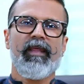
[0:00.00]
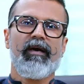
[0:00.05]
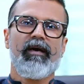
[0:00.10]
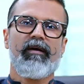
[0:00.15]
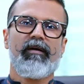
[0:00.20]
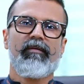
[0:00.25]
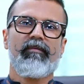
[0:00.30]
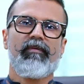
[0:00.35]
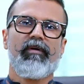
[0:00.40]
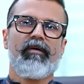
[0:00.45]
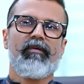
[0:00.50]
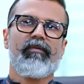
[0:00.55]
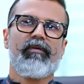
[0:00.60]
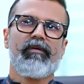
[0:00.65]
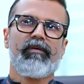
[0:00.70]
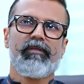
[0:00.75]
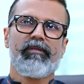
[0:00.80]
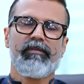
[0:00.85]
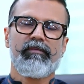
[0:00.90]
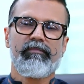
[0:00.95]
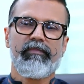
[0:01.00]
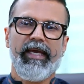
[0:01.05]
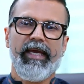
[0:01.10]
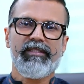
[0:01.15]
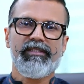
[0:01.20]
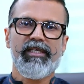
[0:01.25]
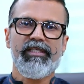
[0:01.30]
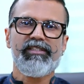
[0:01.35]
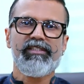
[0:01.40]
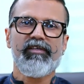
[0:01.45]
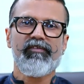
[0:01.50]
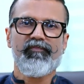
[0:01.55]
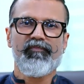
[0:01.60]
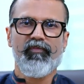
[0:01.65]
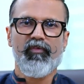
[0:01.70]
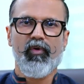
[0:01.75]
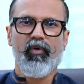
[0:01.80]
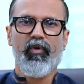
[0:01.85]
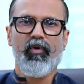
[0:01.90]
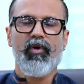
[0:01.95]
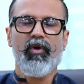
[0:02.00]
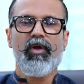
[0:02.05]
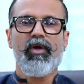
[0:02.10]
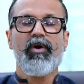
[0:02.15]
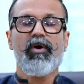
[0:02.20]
a excessive flow